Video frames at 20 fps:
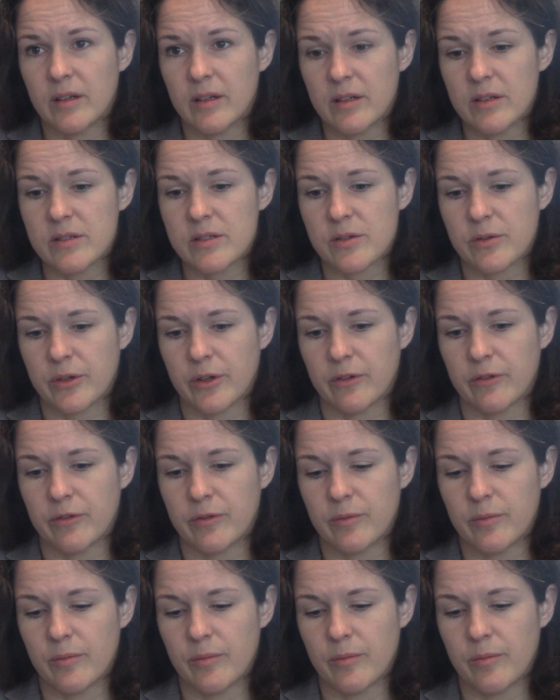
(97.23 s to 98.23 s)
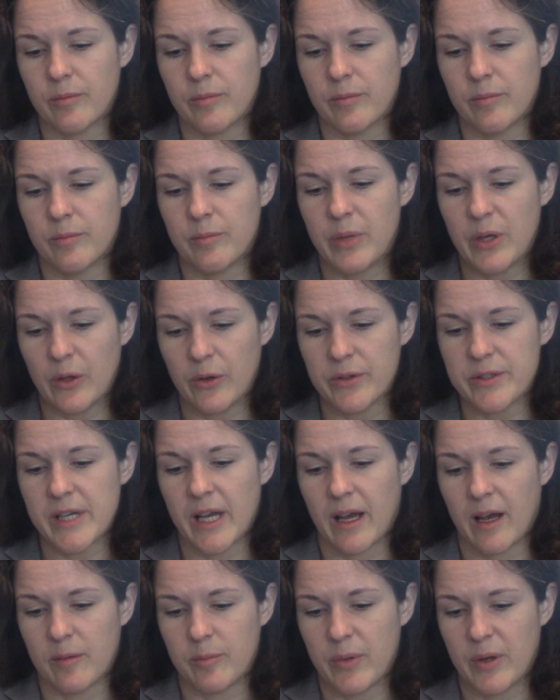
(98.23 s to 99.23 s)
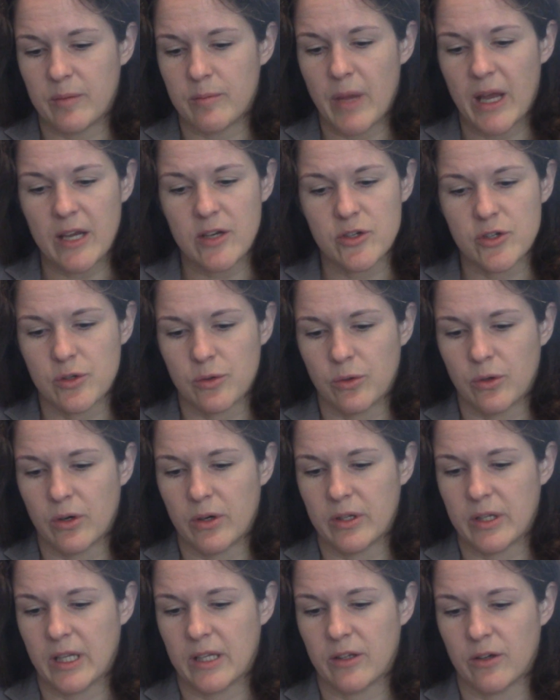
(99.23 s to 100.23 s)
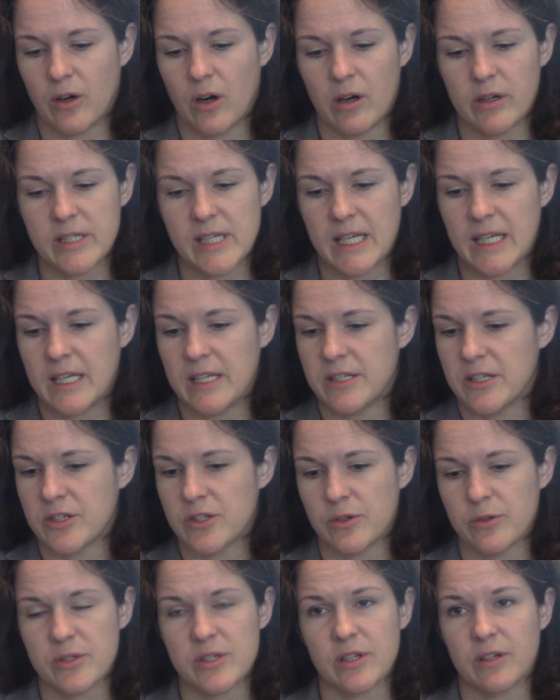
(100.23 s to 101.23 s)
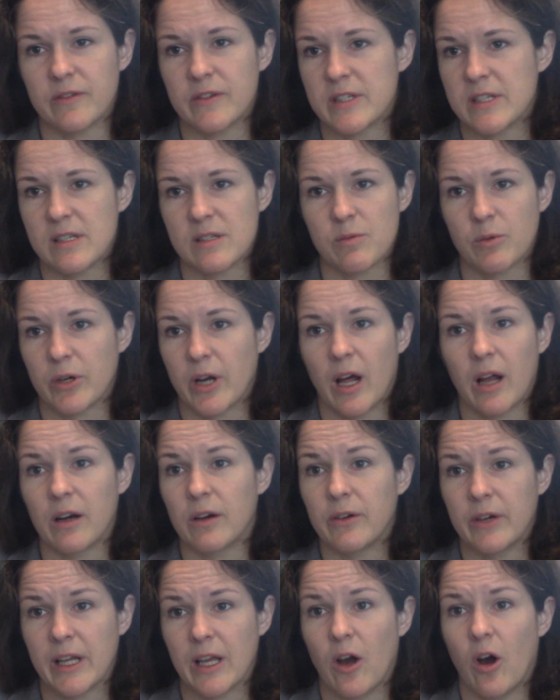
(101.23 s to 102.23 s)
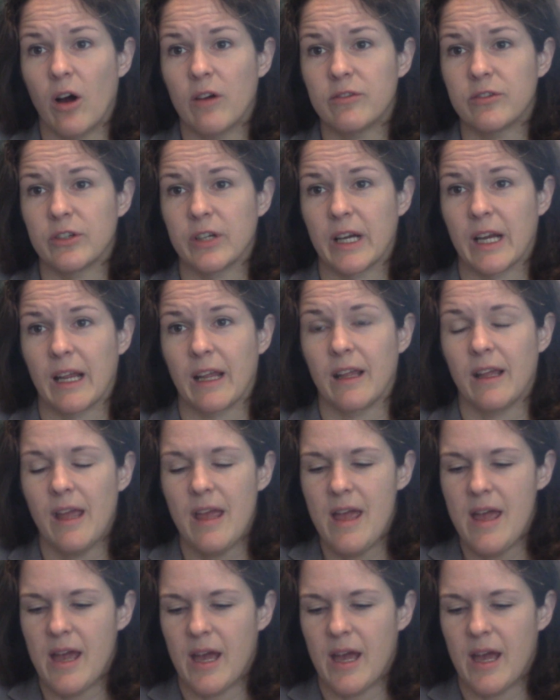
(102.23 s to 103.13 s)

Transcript: sort of build up and make sure that there aren't any additional services we're not already offering,